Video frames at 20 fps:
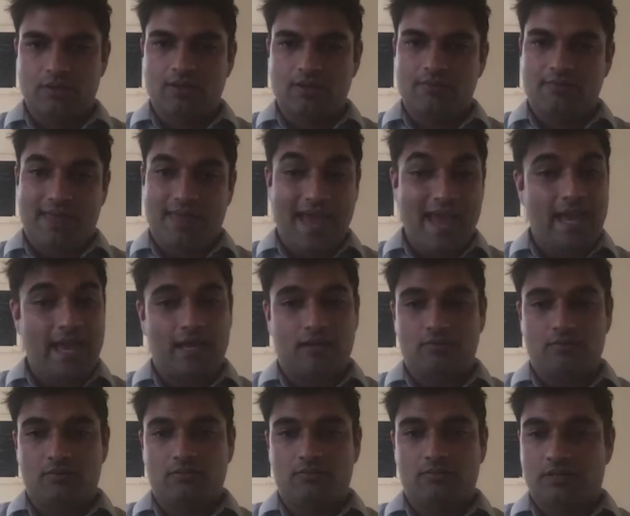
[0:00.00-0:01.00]

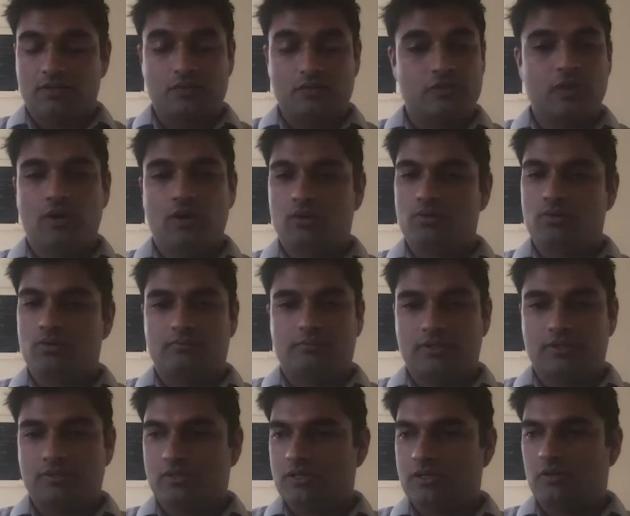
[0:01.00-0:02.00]
That there's no
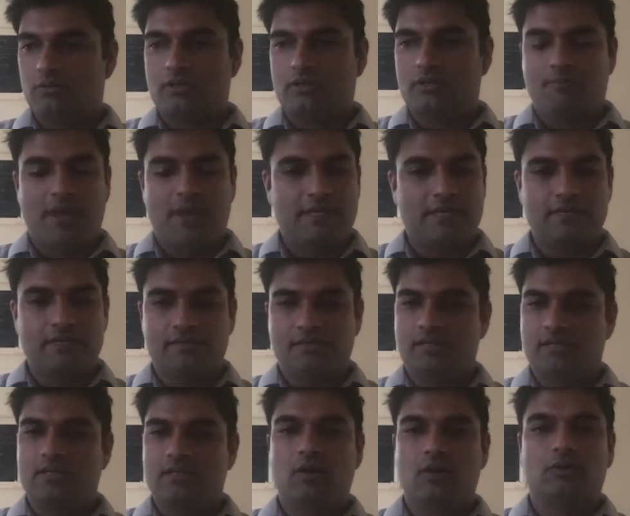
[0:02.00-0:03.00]
there's no
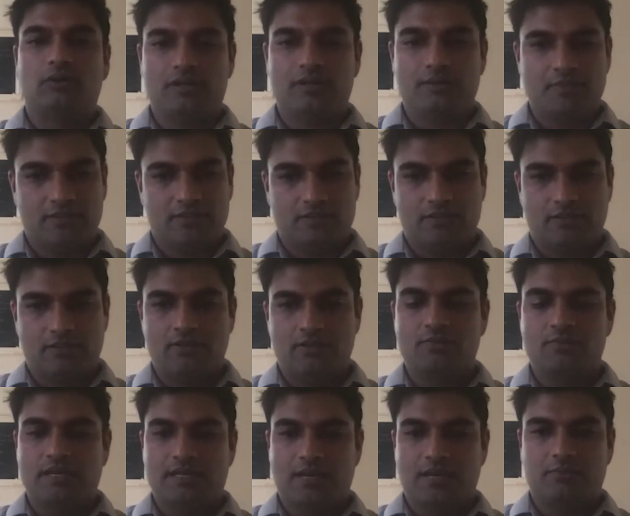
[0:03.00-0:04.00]
dependency, no limit to you
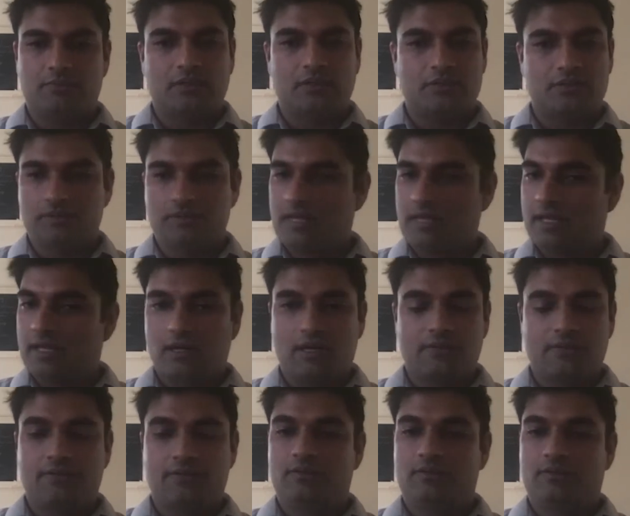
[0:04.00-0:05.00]
being able to do that
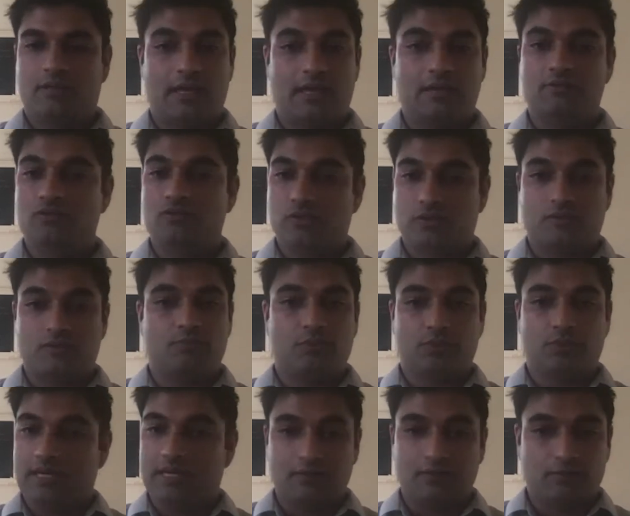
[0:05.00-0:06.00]
other than just
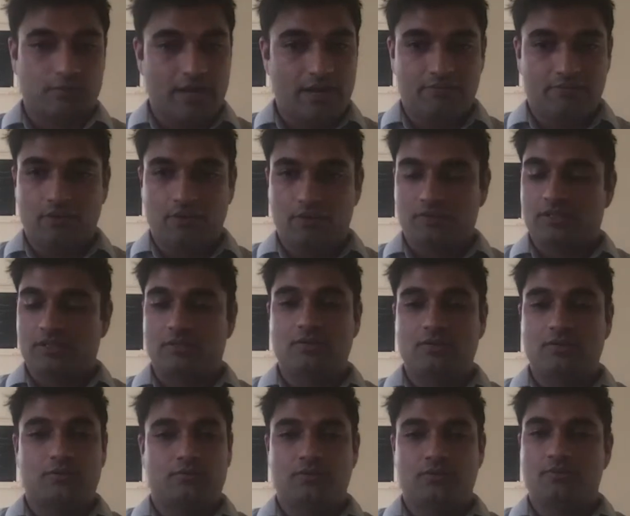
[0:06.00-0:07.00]
bringing the right folks into
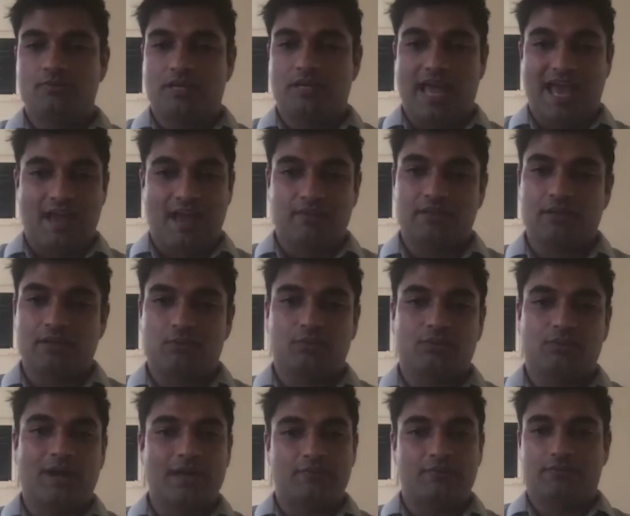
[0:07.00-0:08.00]
a room and having the
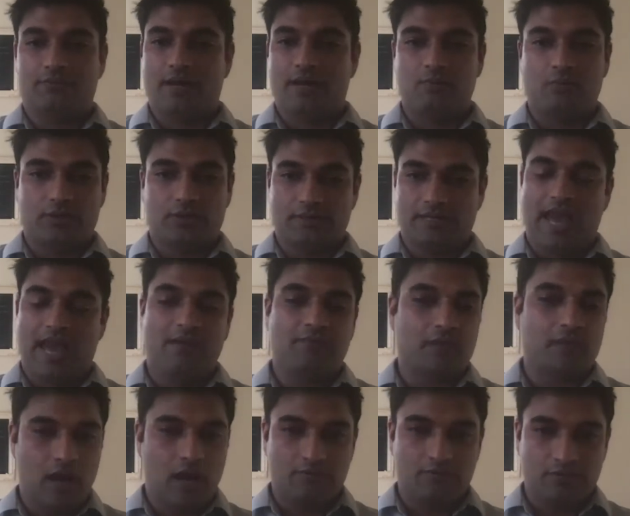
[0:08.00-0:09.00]
right framework to have a
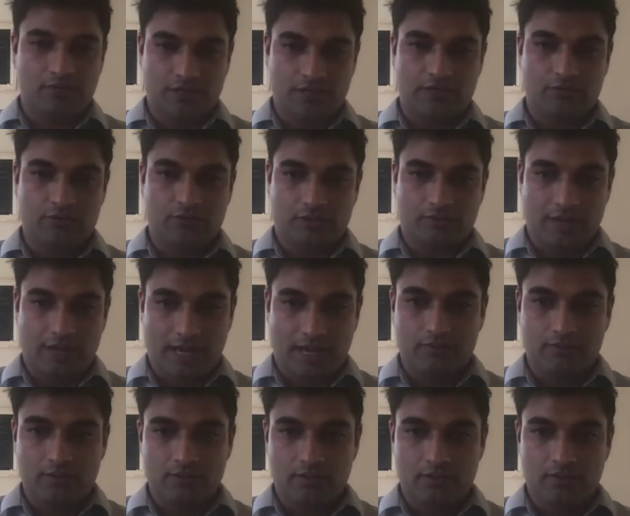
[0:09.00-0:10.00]
conversation
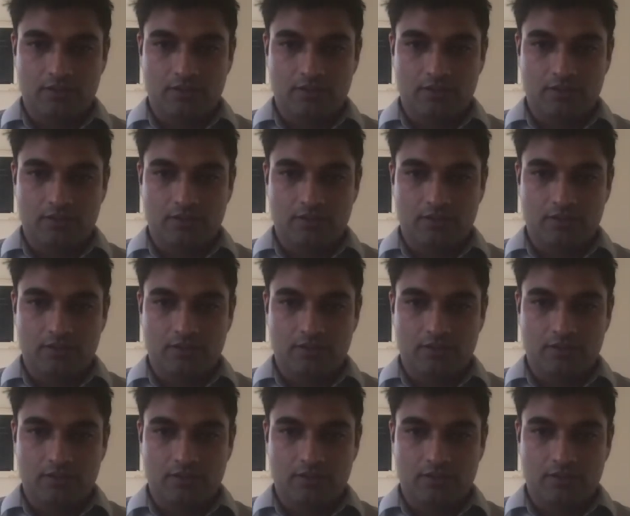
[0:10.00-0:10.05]
around.